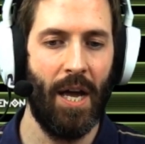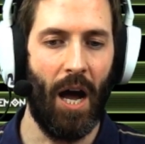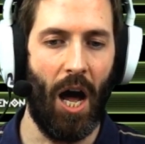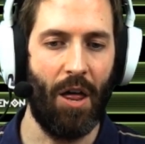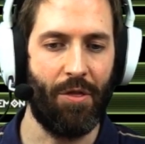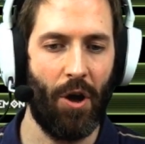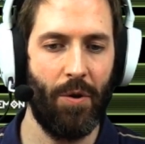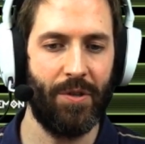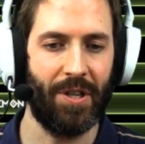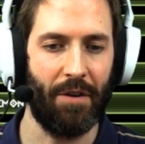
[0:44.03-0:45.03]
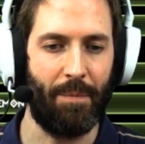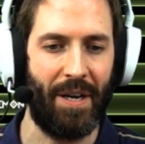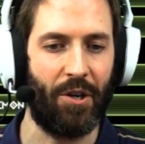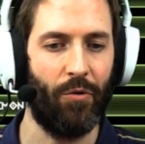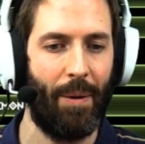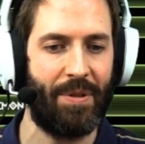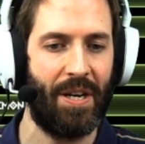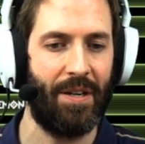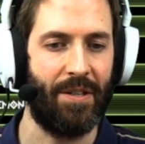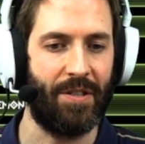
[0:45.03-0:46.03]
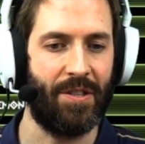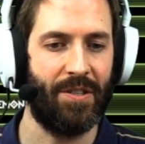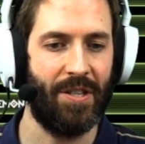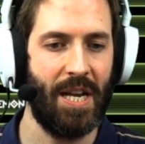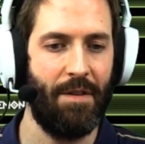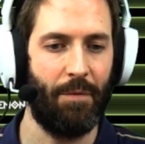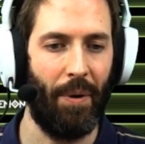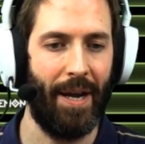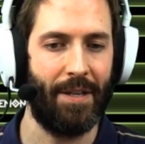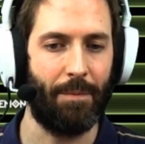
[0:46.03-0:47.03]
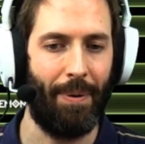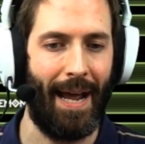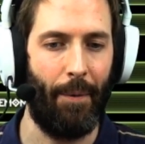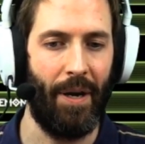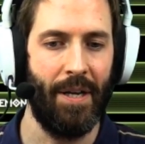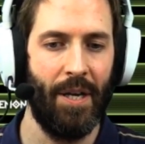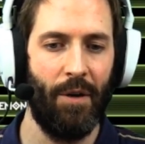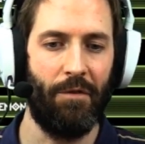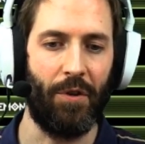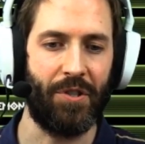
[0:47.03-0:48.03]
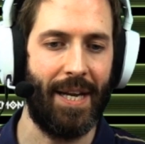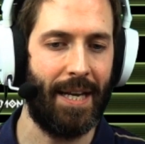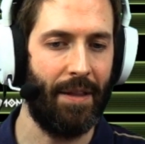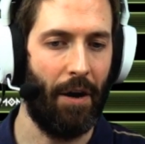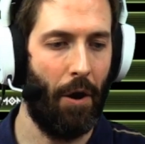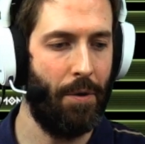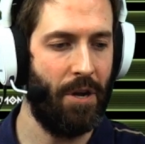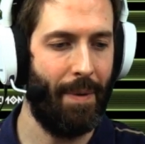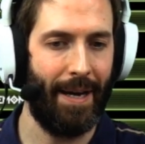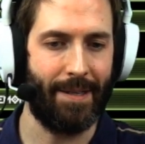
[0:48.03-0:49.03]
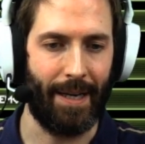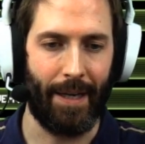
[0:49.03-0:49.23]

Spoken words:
are those that have been corrupted and deceived by its power, forsaking their own humanity.